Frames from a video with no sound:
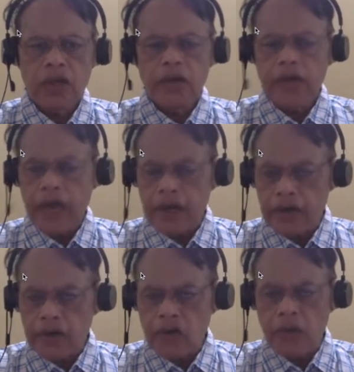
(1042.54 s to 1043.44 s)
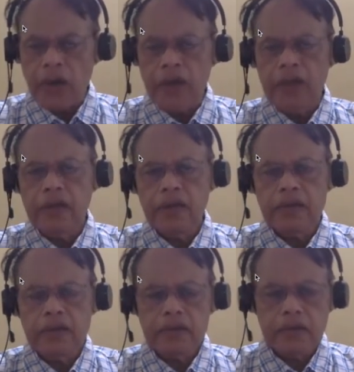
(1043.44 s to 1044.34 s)
characterized by.
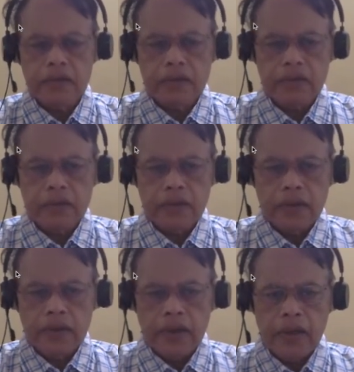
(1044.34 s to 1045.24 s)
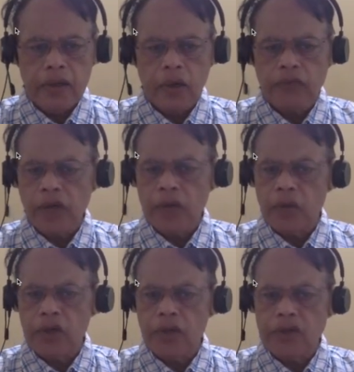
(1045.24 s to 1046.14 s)
In the ophthalmology, what's the